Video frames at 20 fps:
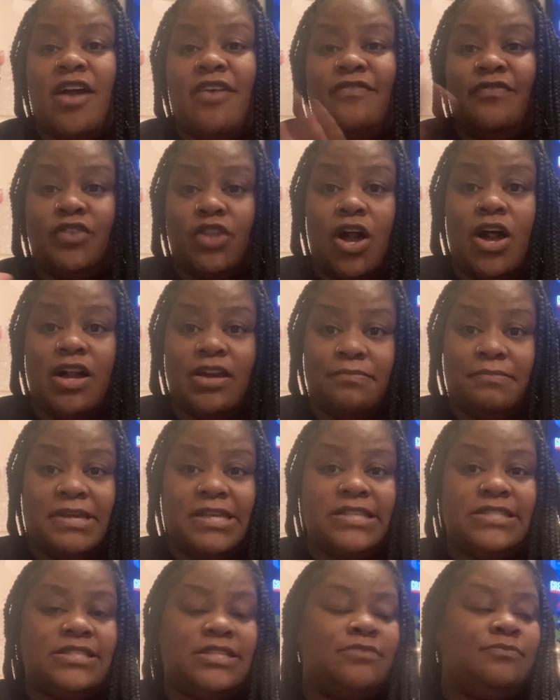
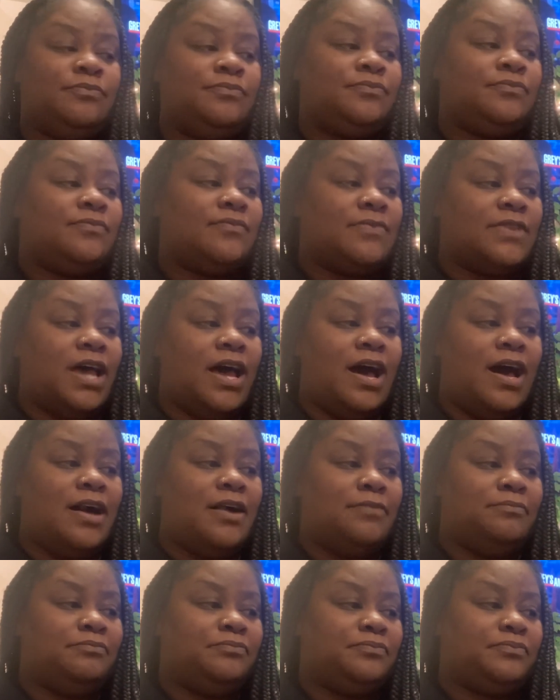Vlogmas
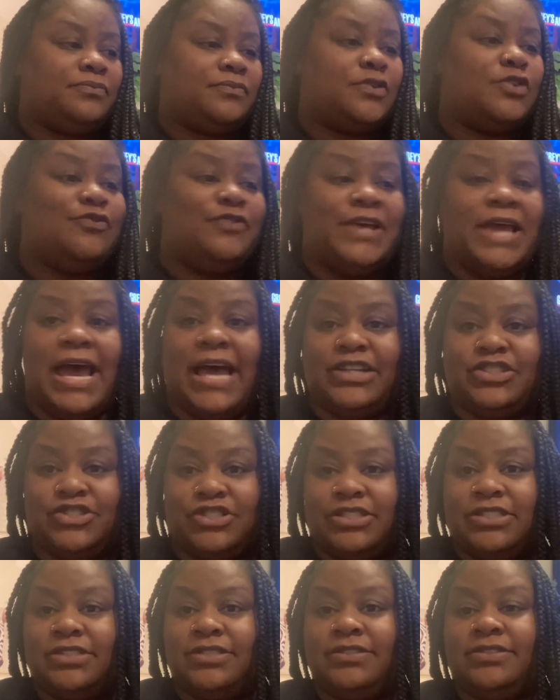
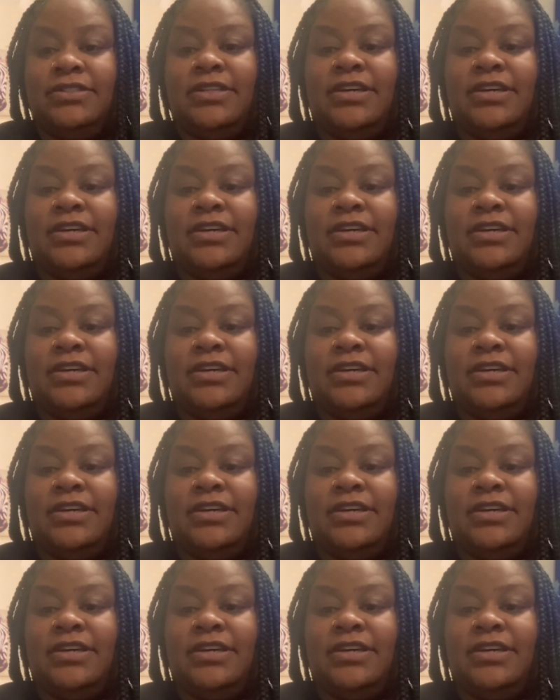reaction.